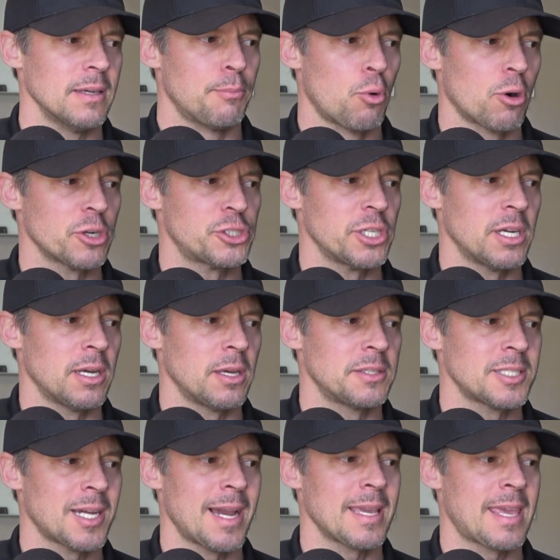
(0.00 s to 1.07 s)
Porsche
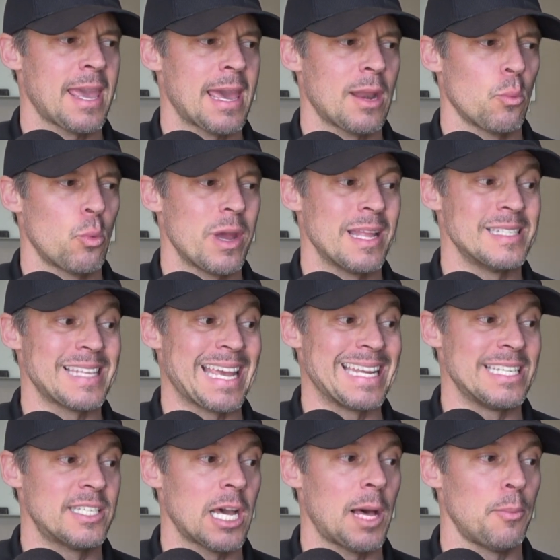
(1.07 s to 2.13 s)
Taycan wins a
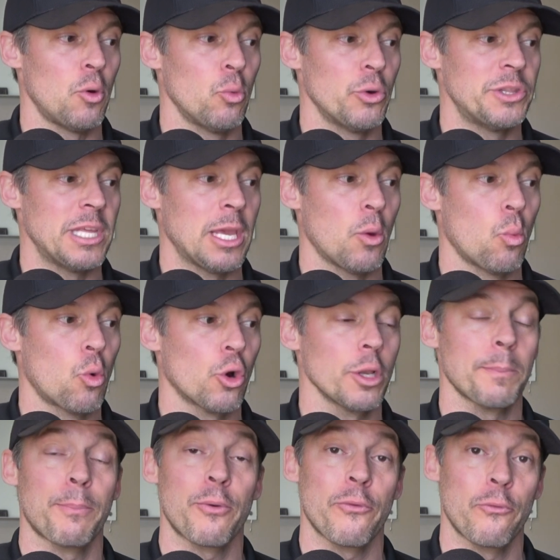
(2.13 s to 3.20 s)
double with the
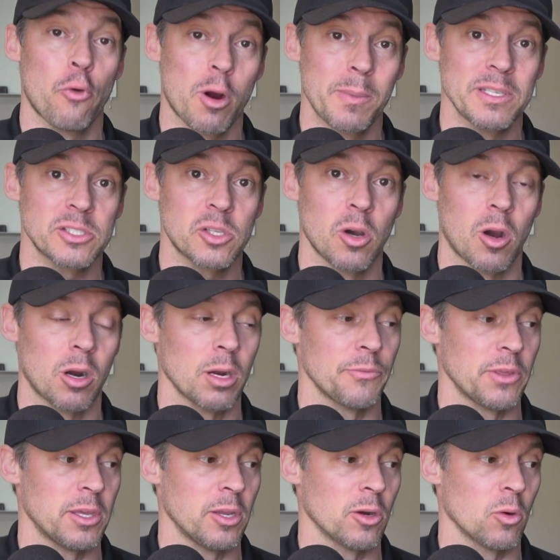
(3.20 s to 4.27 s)
World Performance Car of
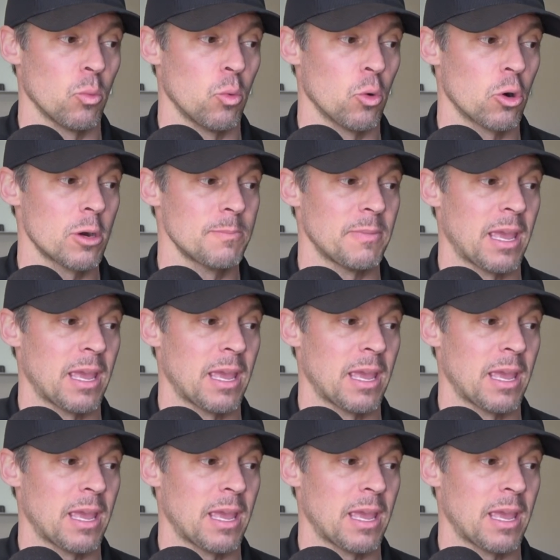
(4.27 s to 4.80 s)
the Year award.